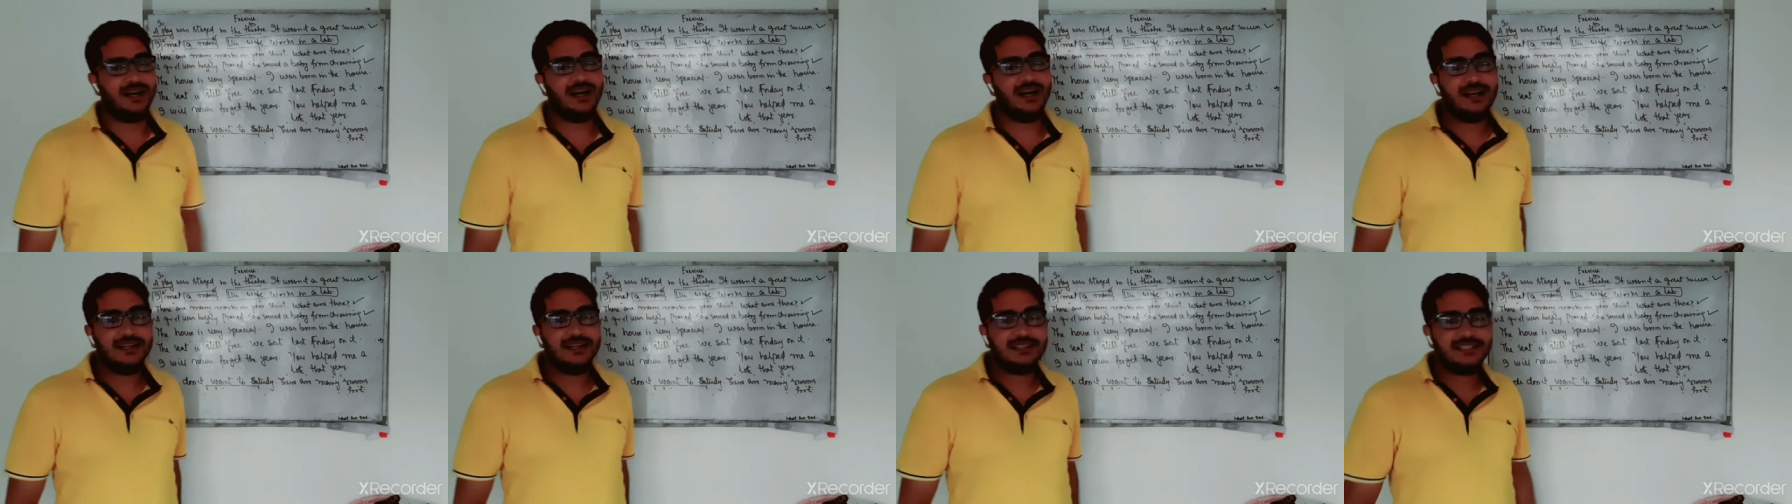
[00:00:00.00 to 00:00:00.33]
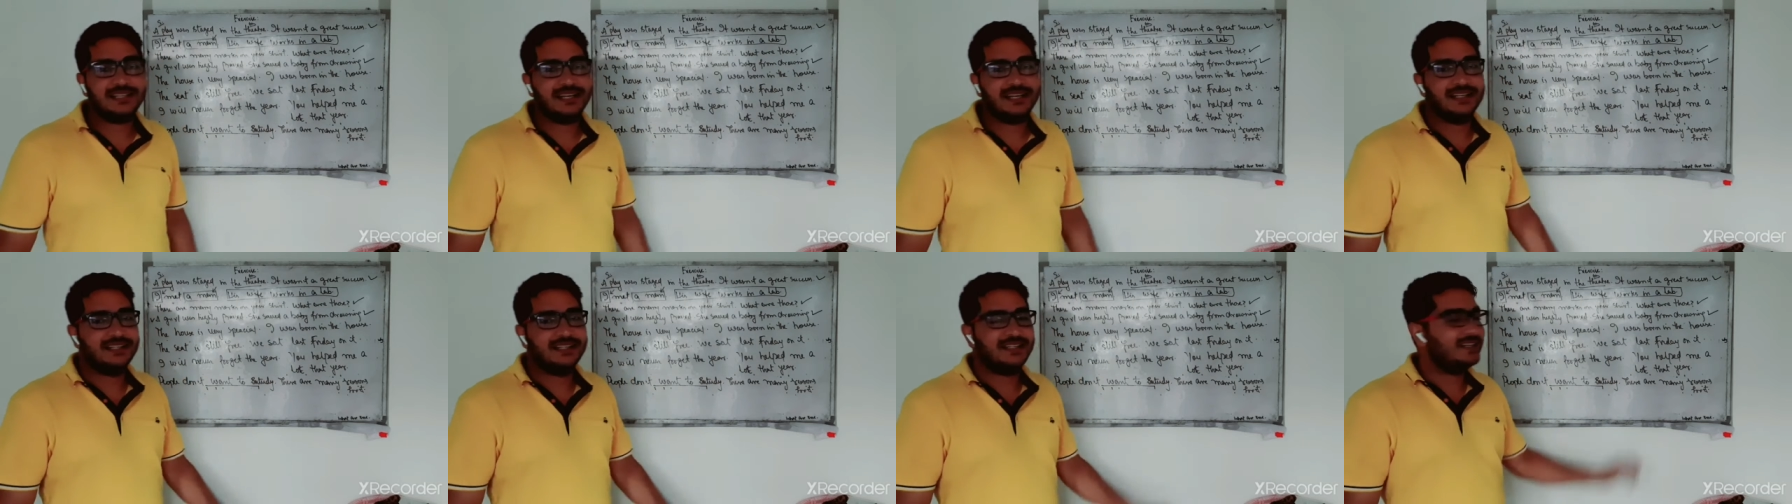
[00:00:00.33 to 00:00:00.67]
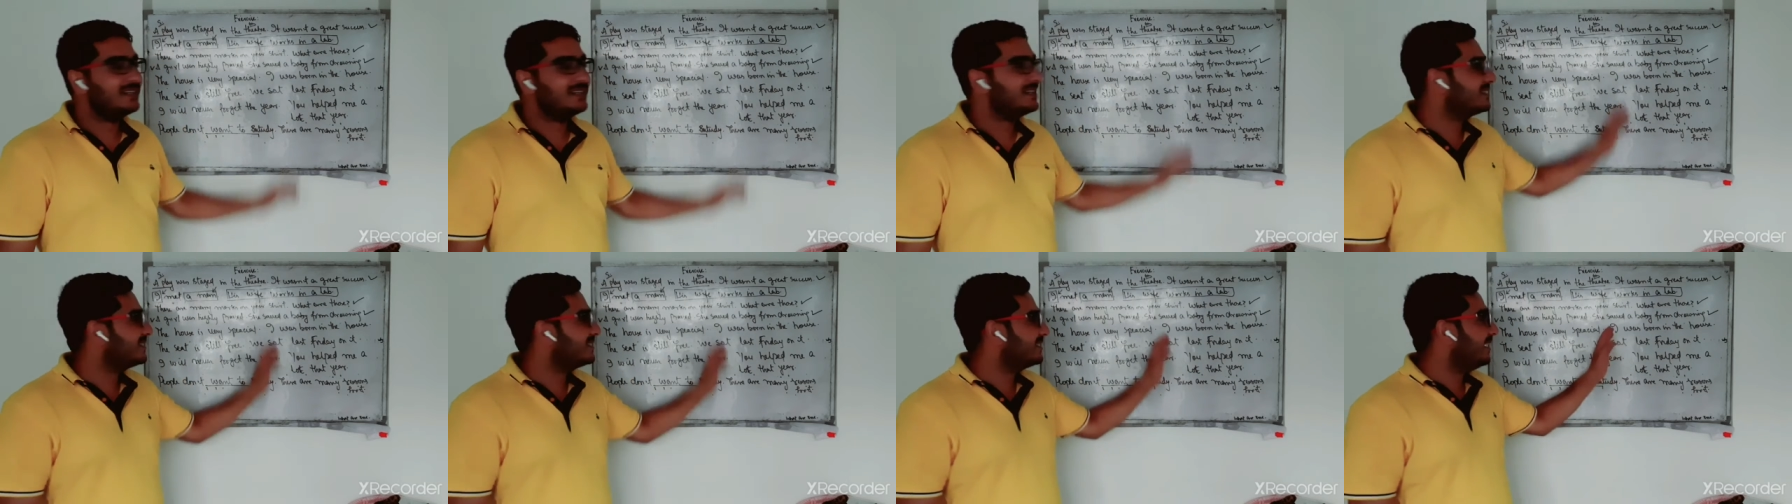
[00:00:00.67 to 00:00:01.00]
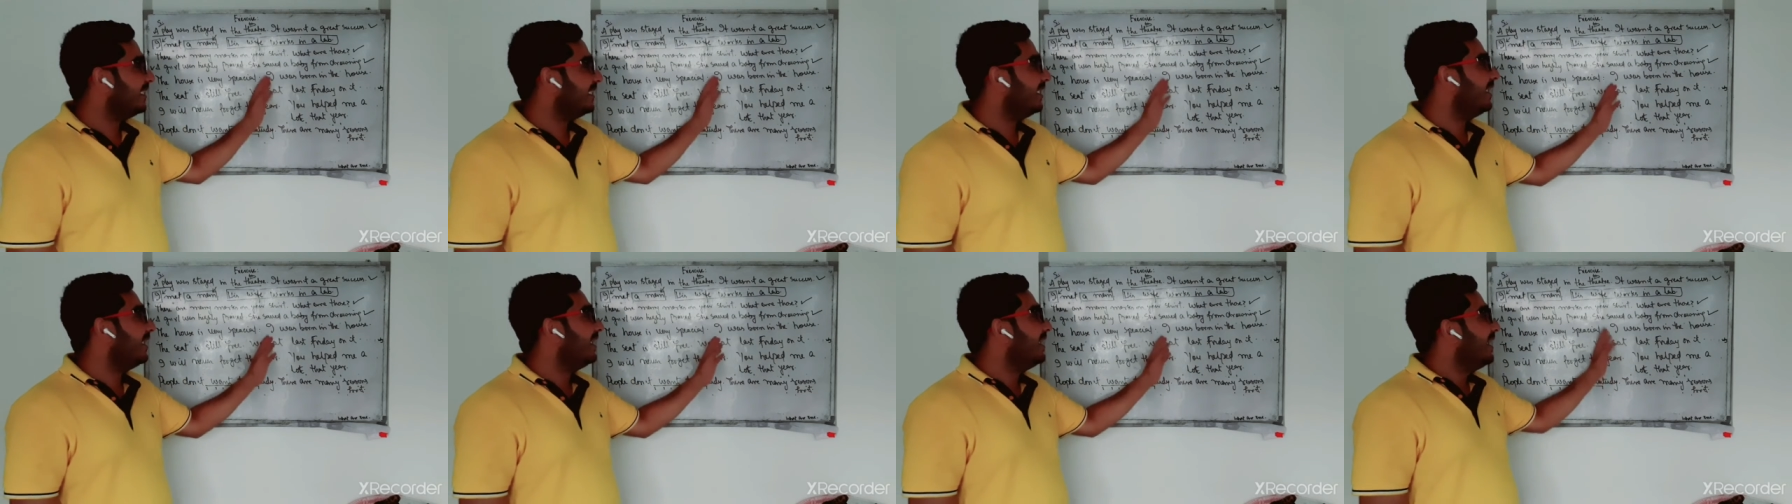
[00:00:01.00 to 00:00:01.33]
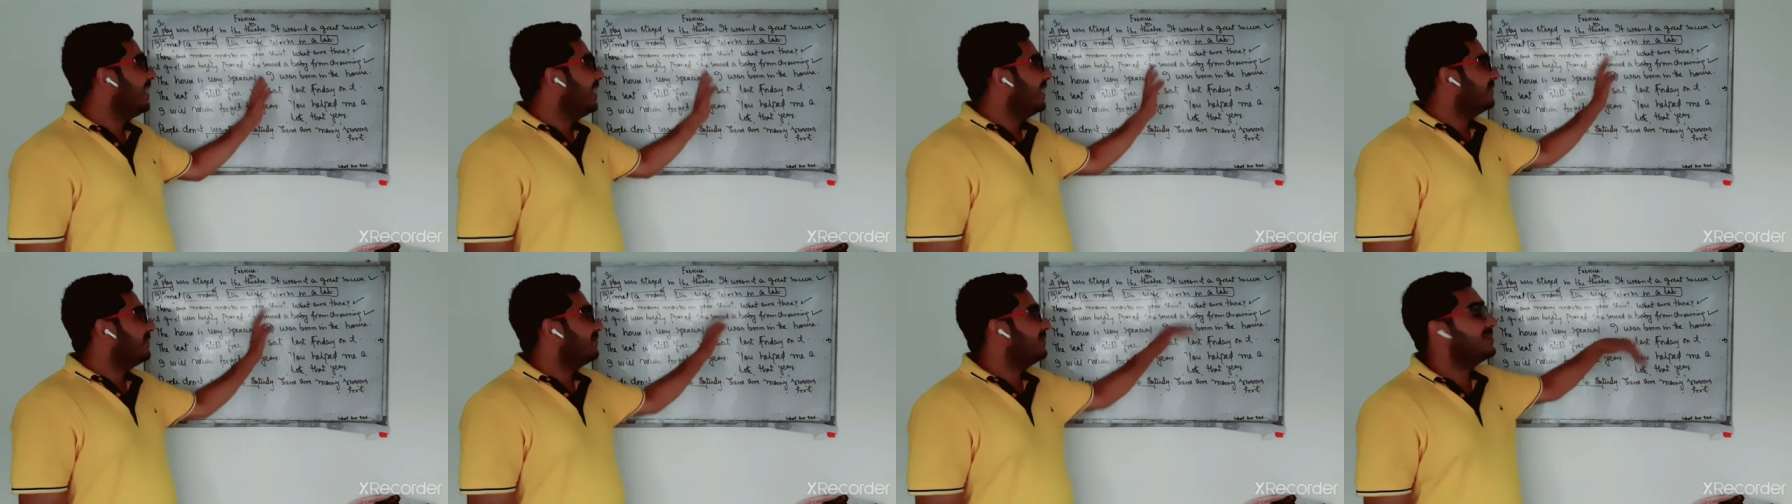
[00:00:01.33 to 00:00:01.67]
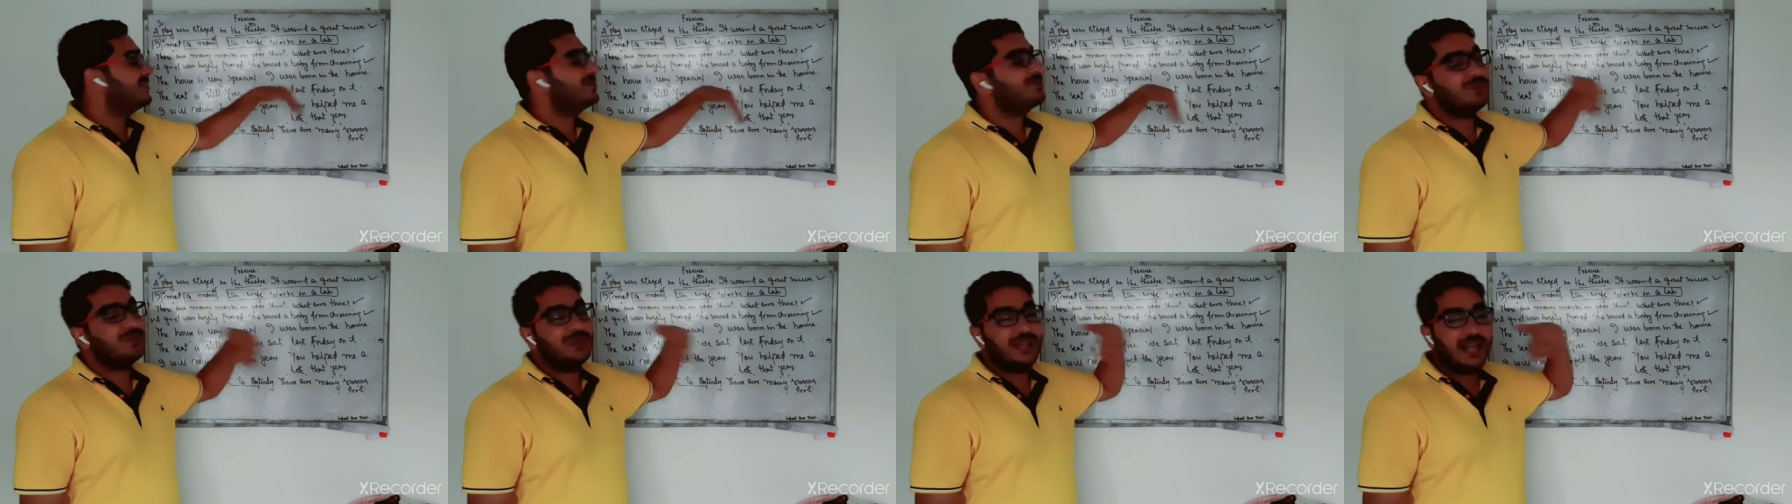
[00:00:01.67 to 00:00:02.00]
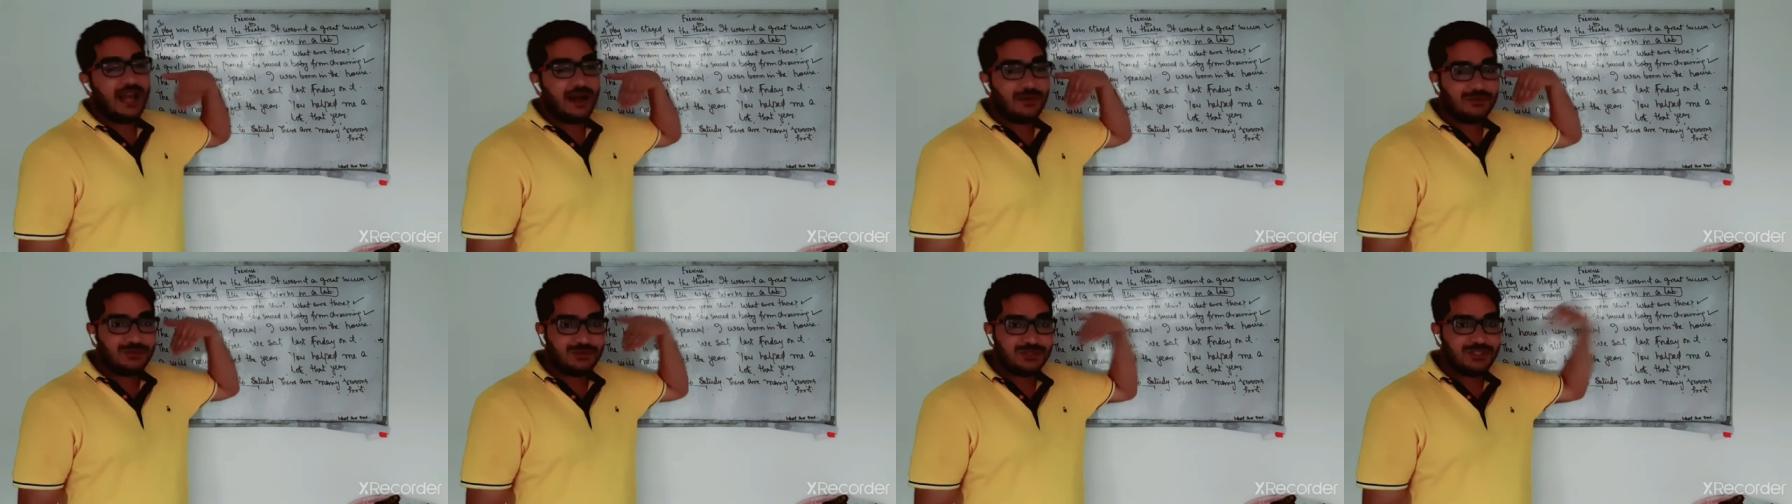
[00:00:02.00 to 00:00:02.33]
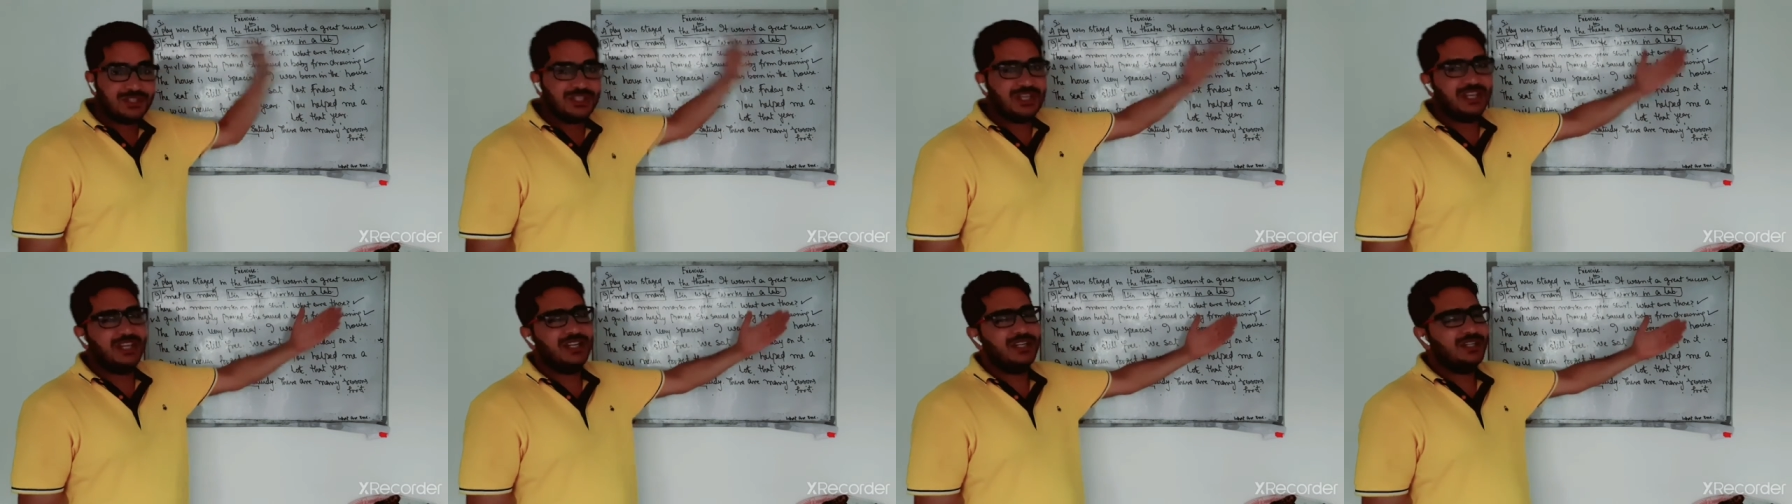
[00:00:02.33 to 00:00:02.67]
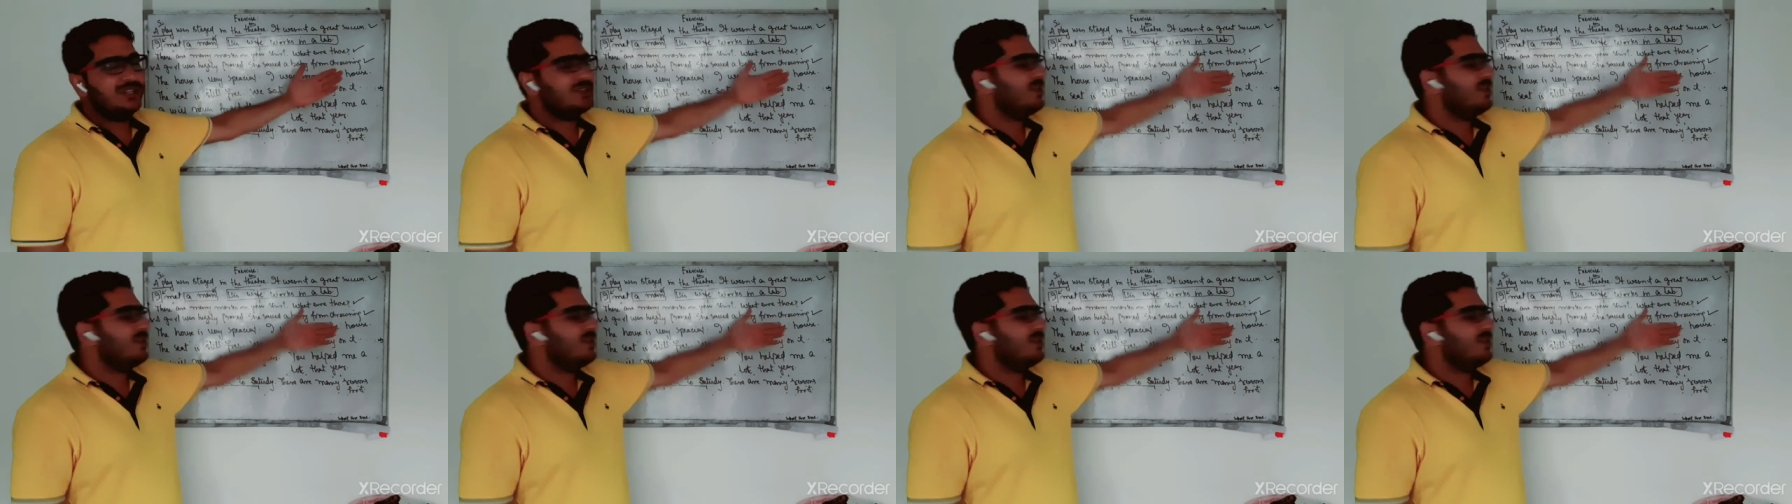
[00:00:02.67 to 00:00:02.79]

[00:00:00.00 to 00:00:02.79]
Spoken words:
sentence which we have to change,